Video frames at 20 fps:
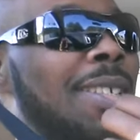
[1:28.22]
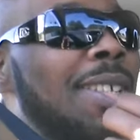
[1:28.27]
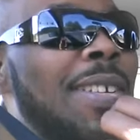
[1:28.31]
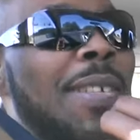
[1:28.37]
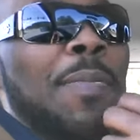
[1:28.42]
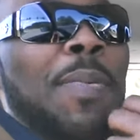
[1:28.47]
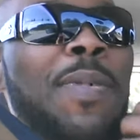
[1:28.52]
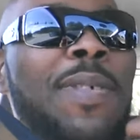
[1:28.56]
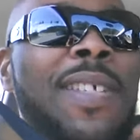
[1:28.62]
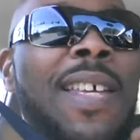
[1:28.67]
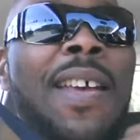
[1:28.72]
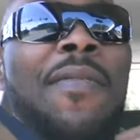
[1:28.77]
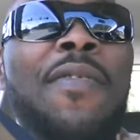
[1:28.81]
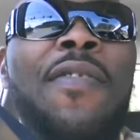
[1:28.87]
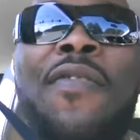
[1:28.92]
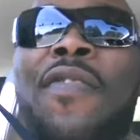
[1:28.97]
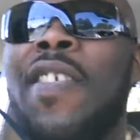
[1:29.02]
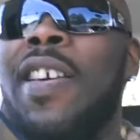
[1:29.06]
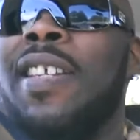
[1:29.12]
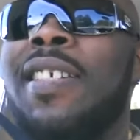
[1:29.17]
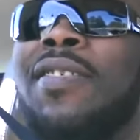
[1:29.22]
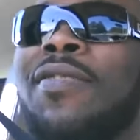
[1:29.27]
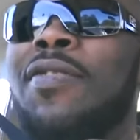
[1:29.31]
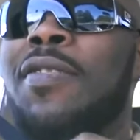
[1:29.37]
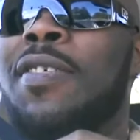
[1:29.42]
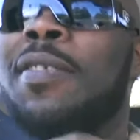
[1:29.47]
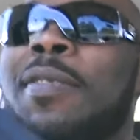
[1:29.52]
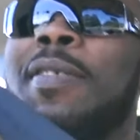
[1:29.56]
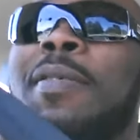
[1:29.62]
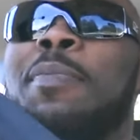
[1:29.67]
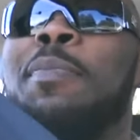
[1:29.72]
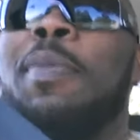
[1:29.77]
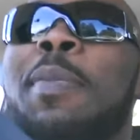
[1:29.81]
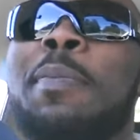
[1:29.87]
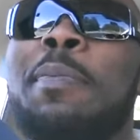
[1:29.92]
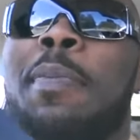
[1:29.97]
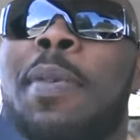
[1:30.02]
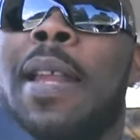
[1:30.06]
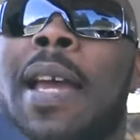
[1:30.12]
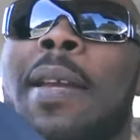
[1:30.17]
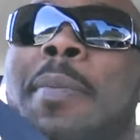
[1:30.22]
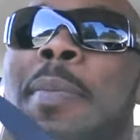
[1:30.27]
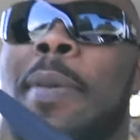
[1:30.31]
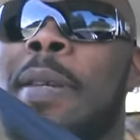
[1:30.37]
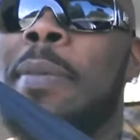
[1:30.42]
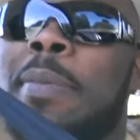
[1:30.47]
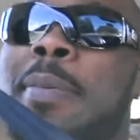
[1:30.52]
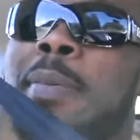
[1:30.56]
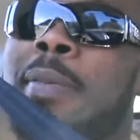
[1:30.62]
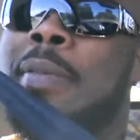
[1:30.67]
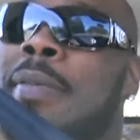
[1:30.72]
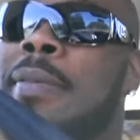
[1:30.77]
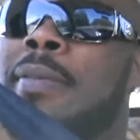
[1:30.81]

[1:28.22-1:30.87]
You ain't supposed to have a fetish for black people.